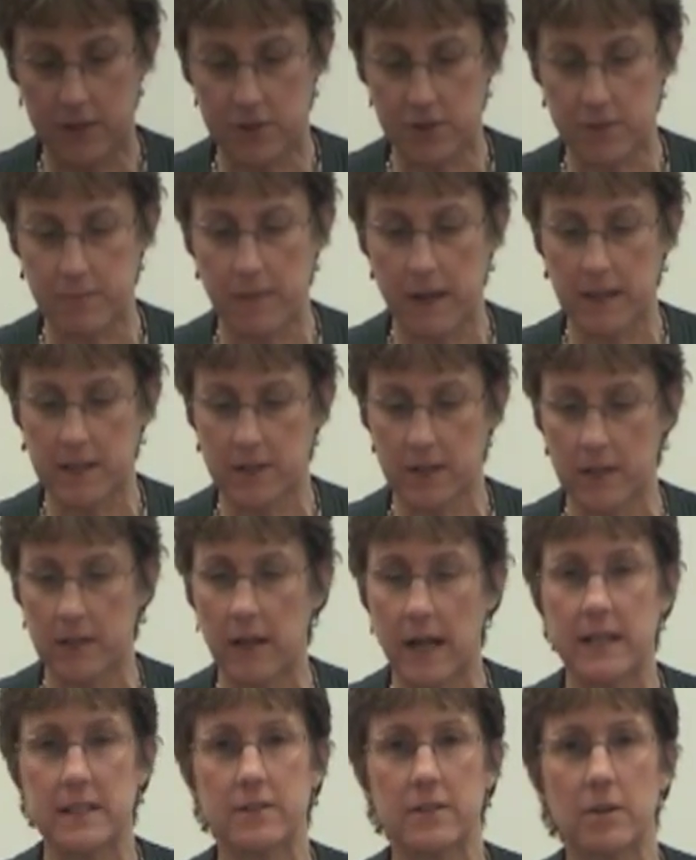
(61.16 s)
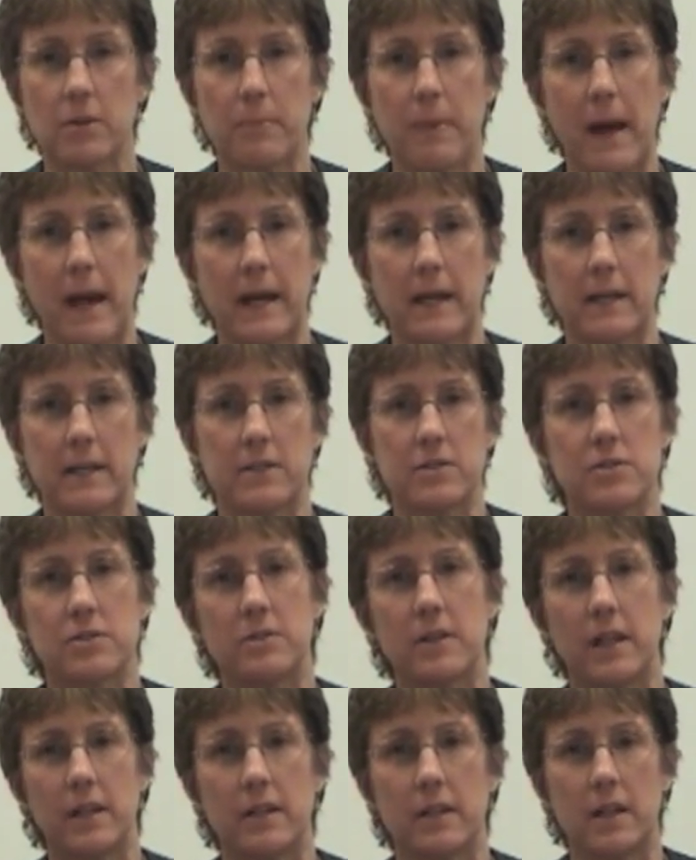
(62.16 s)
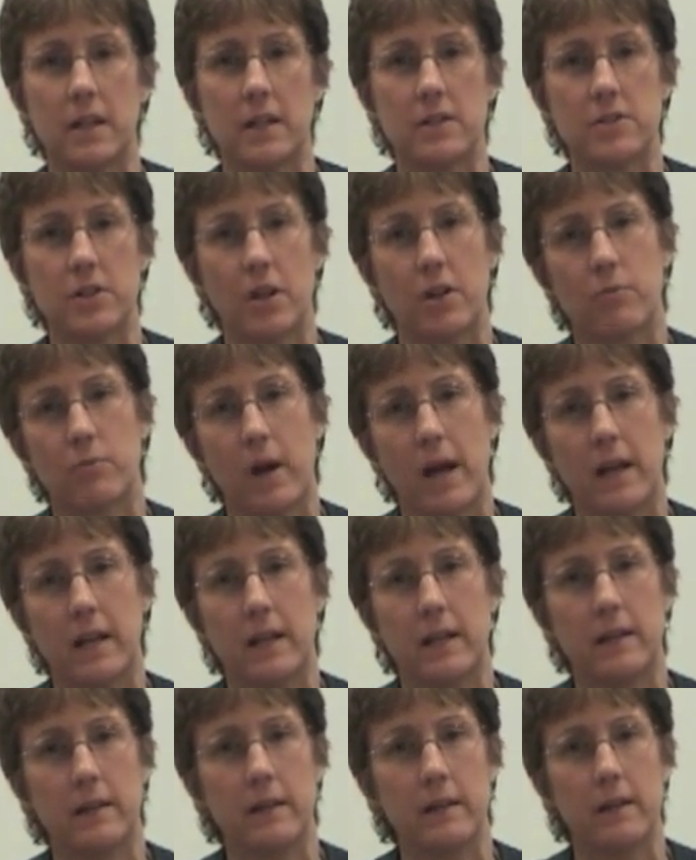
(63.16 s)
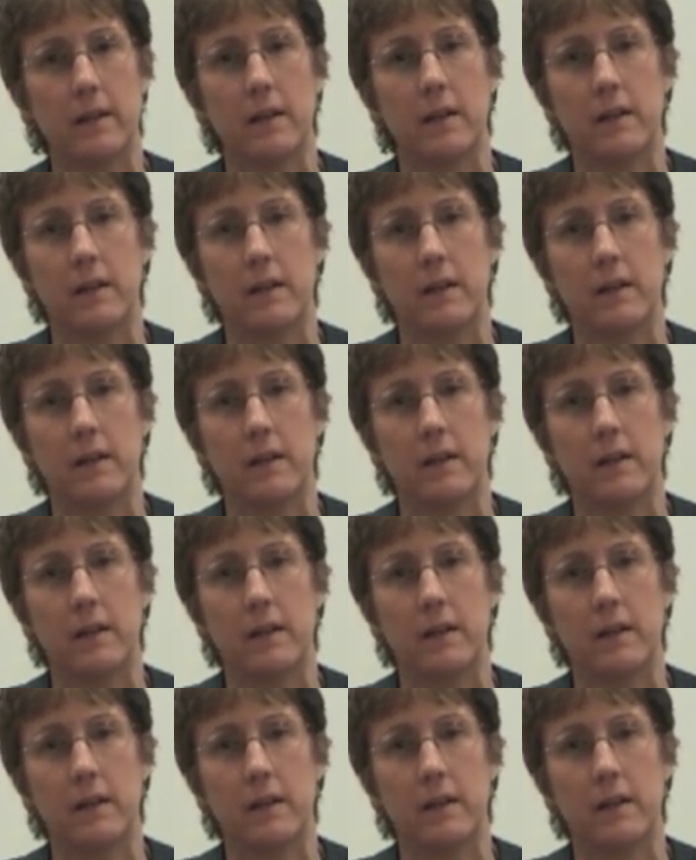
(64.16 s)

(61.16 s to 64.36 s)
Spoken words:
it just makes a nice little package that the kids can write in.